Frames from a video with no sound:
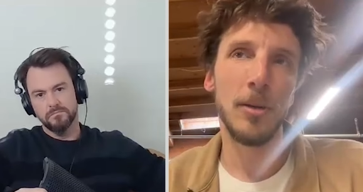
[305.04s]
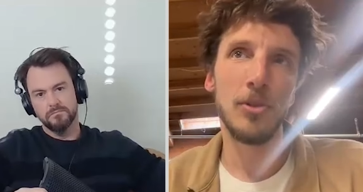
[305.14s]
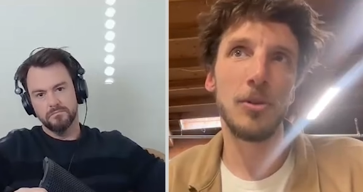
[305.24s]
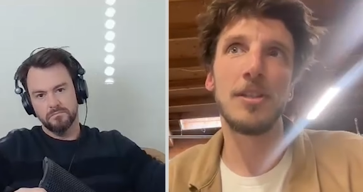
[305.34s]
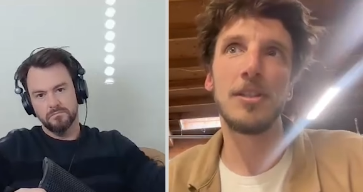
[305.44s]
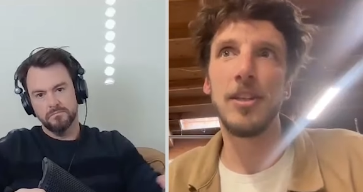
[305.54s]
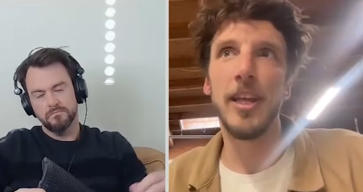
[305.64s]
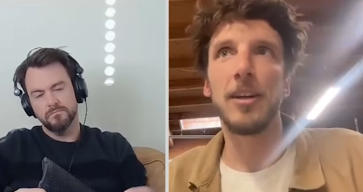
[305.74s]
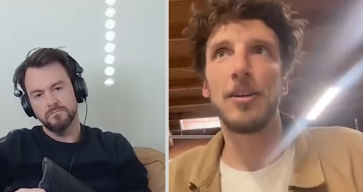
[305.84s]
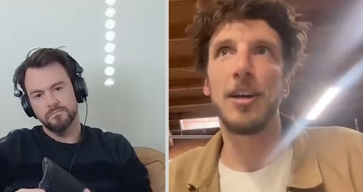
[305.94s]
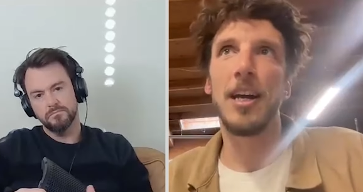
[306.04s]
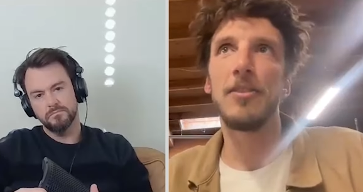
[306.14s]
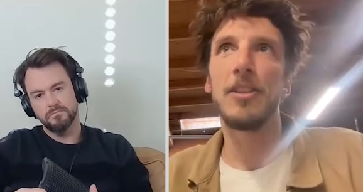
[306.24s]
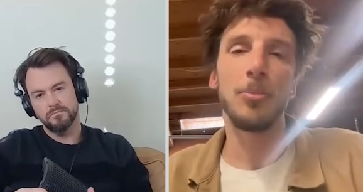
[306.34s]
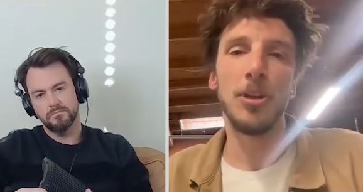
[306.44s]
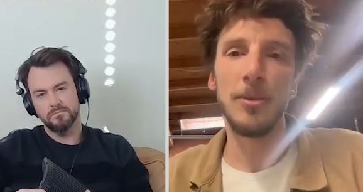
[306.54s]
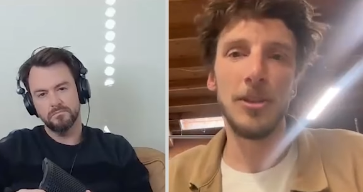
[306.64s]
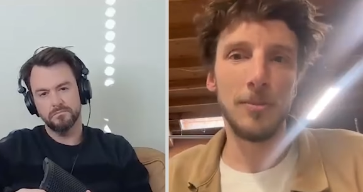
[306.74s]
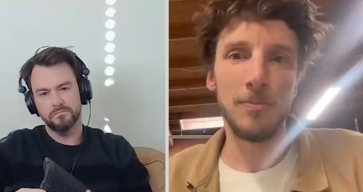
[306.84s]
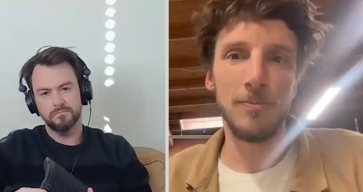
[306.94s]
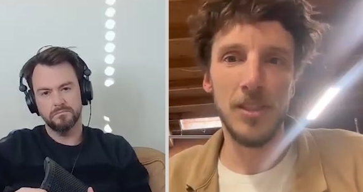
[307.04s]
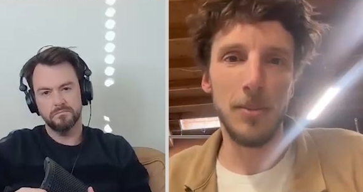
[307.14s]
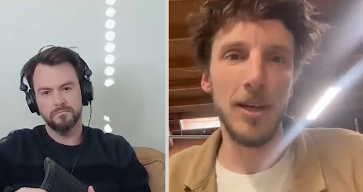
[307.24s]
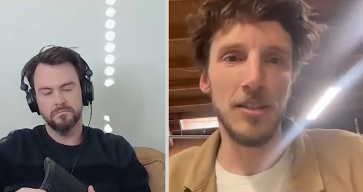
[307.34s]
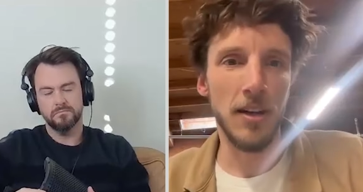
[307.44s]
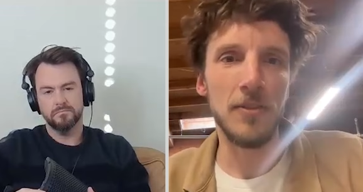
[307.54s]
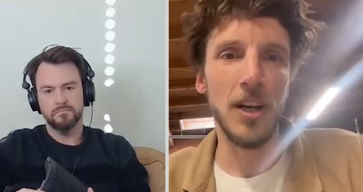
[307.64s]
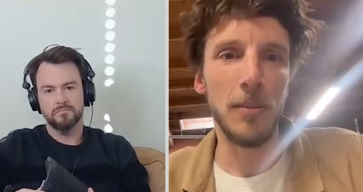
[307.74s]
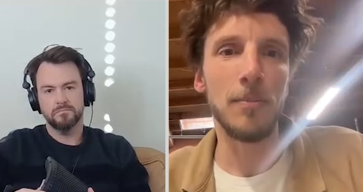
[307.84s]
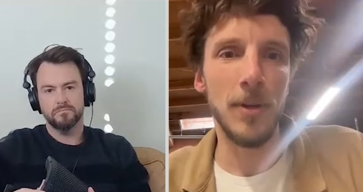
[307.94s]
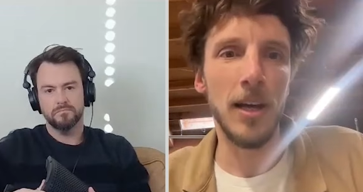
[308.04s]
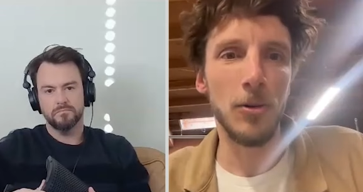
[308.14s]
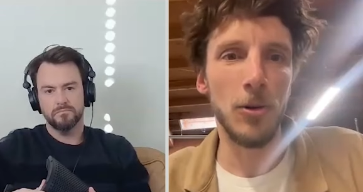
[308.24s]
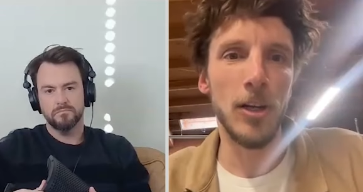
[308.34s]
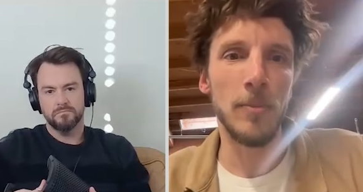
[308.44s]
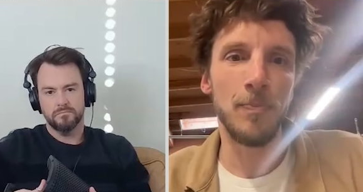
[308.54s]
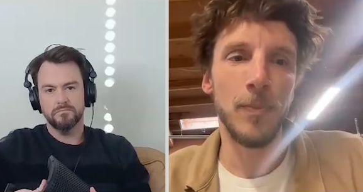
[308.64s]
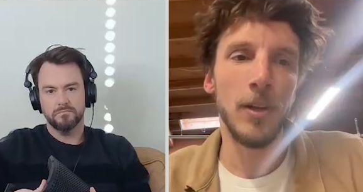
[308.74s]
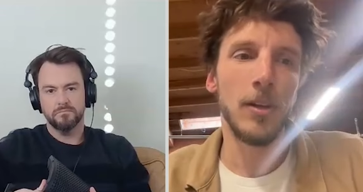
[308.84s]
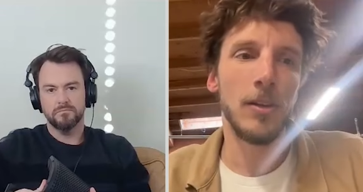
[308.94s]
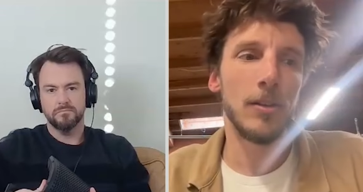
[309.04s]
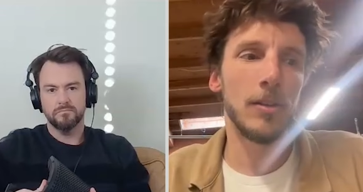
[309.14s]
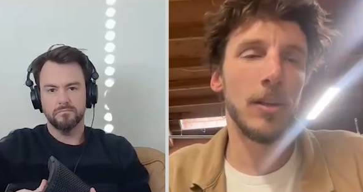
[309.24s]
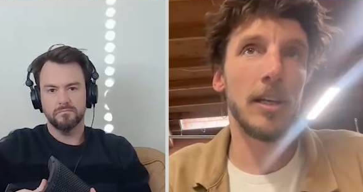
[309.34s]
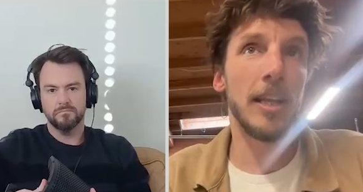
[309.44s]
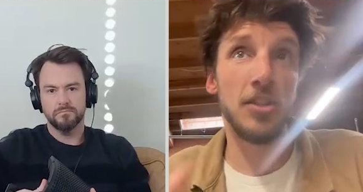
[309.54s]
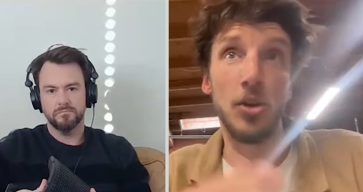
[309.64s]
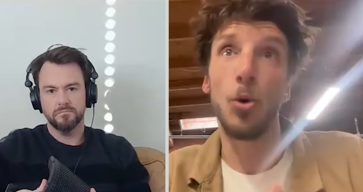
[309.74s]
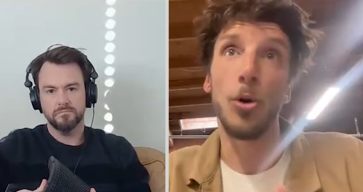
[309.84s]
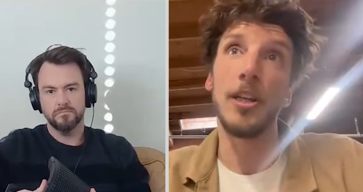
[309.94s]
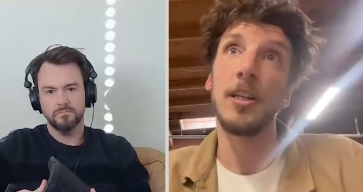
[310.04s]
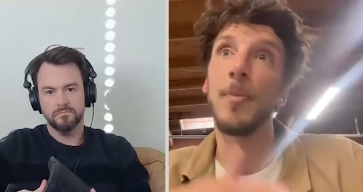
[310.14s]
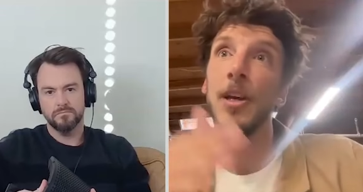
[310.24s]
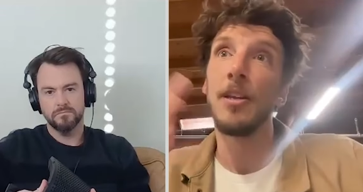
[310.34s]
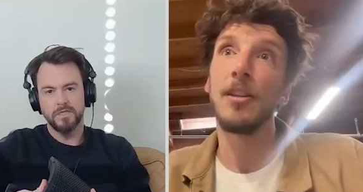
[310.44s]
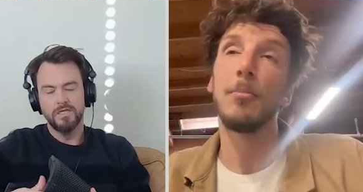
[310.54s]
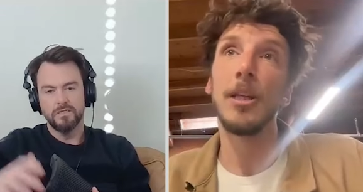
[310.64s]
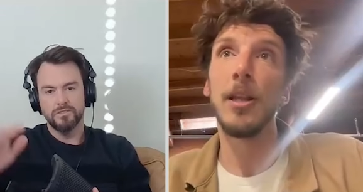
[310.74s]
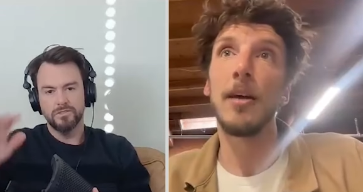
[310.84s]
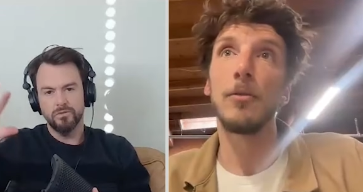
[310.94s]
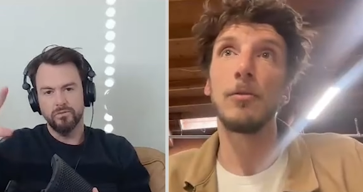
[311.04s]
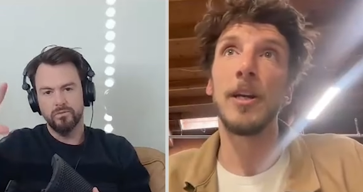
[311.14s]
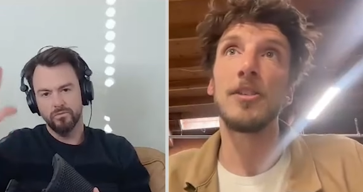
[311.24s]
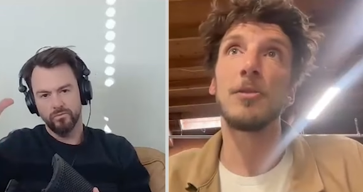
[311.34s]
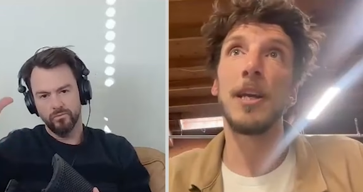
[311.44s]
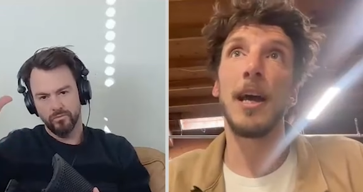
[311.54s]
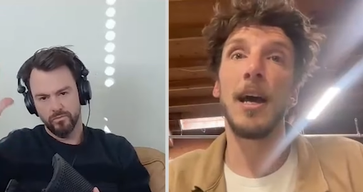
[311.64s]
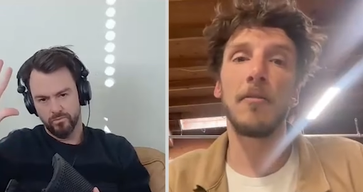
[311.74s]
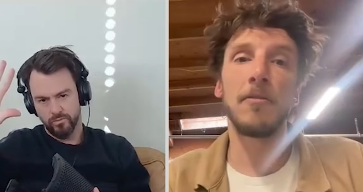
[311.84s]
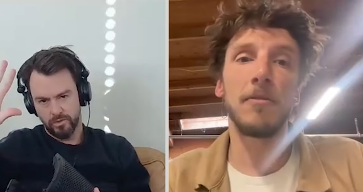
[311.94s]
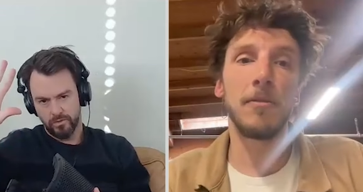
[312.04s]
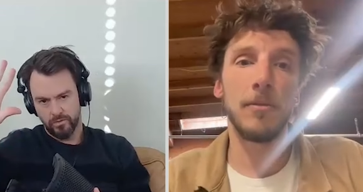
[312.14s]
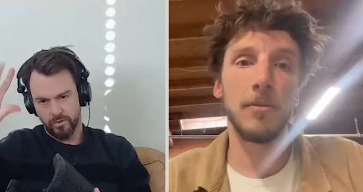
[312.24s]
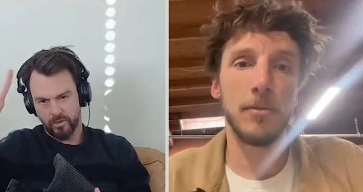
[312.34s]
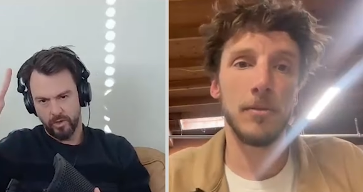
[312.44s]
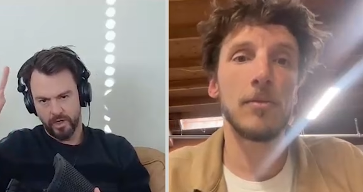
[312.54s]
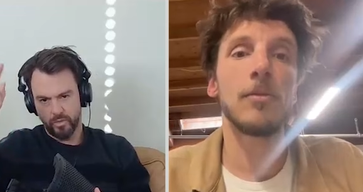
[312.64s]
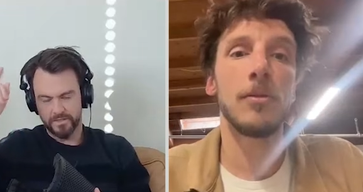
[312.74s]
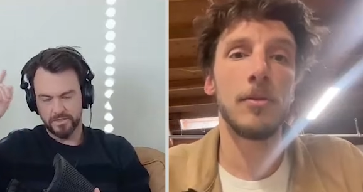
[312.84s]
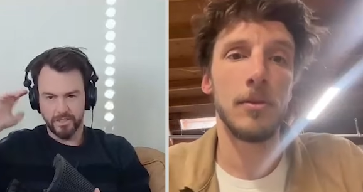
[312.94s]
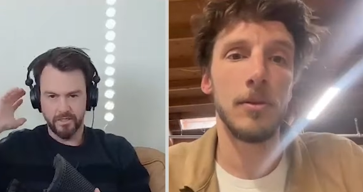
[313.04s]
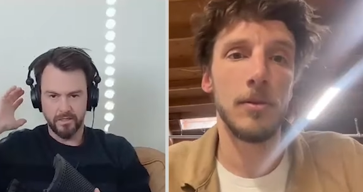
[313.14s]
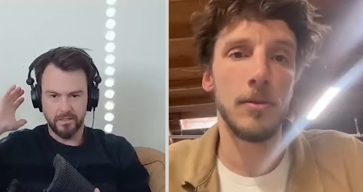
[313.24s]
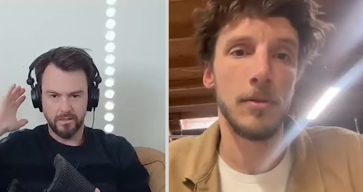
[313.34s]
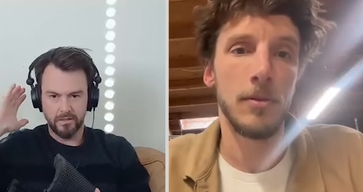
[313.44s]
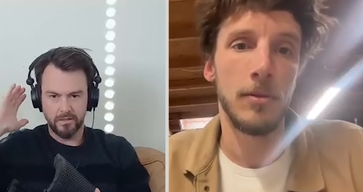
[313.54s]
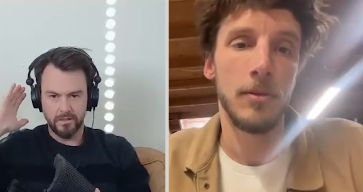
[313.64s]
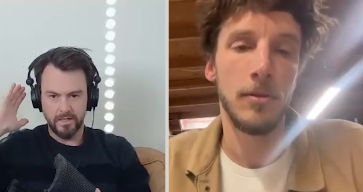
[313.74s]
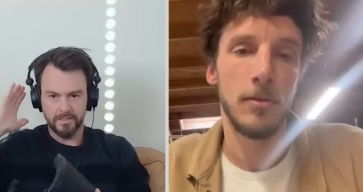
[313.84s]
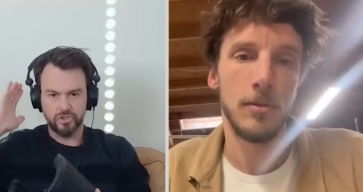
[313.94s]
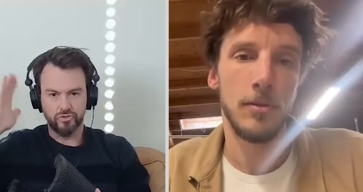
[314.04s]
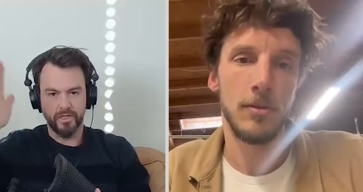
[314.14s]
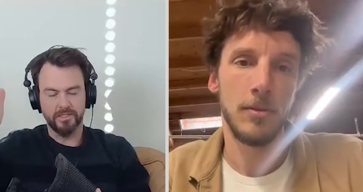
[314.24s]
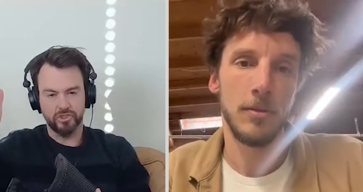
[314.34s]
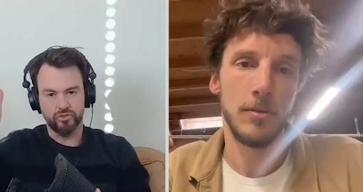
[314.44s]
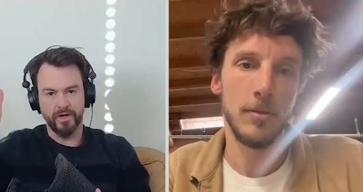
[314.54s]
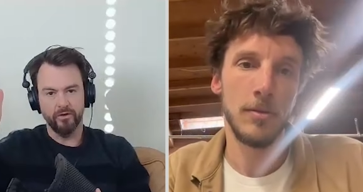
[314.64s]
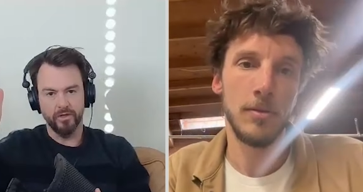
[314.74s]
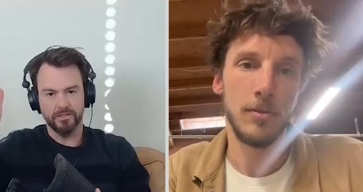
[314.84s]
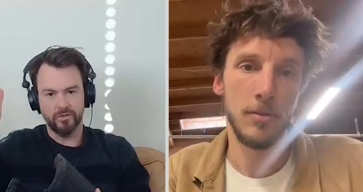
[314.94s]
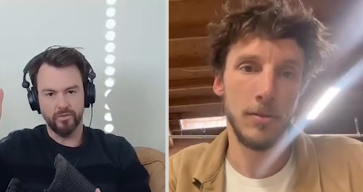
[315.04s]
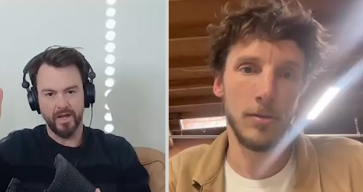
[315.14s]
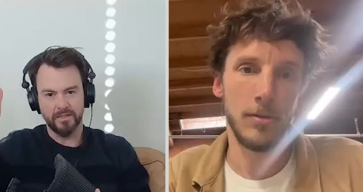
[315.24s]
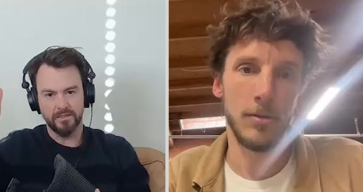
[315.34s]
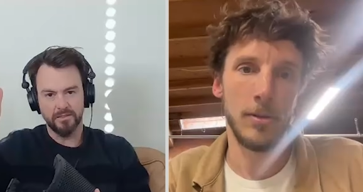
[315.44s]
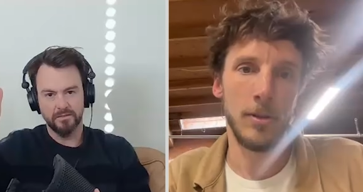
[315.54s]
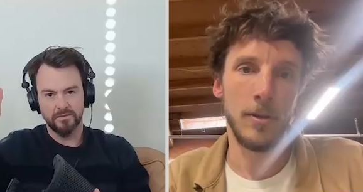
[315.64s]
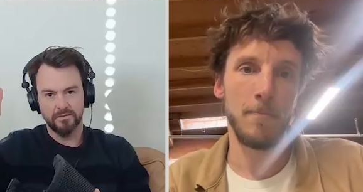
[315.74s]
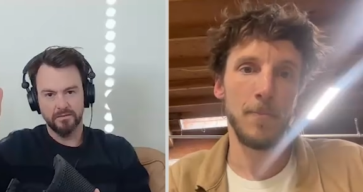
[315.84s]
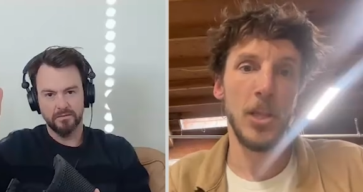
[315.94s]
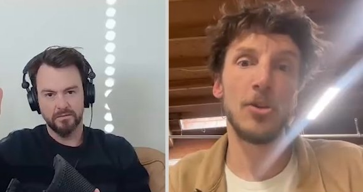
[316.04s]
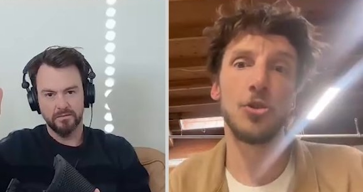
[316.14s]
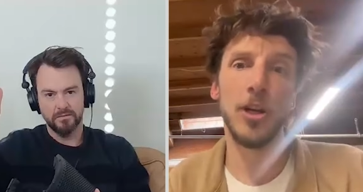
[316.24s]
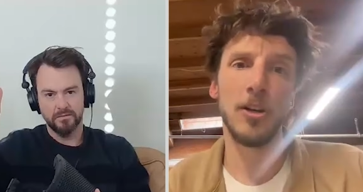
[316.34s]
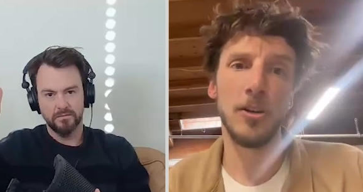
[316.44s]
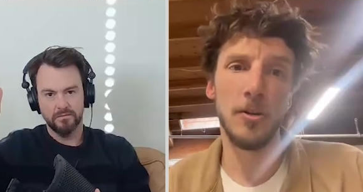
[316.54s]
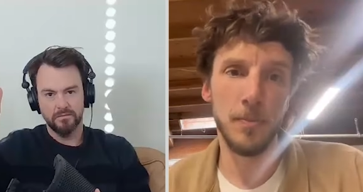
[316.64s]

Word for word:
Speaker 1: So this is like kind of in the premium semi-soft top category. That's the corky, the mid-level
Speaker 2: range. Real quick question. It's stringerless,
Speaker 1: correct? They're stringered.